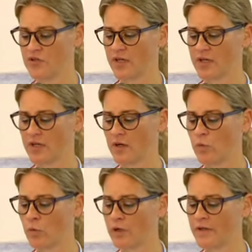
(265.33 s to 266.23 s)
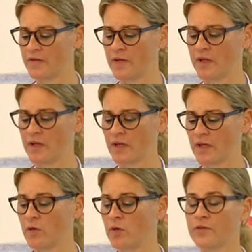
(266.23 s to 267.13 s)
gender equality,
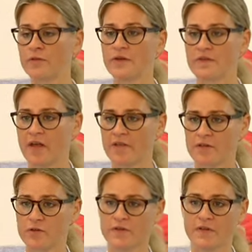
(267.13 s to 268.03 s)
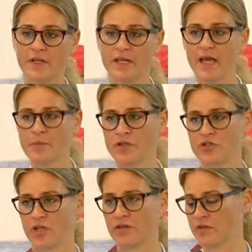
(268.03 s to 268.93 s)
and also disaster risk and climate
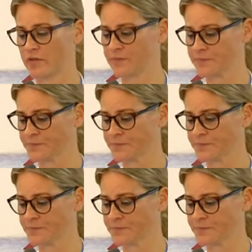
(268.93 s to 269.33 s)
change.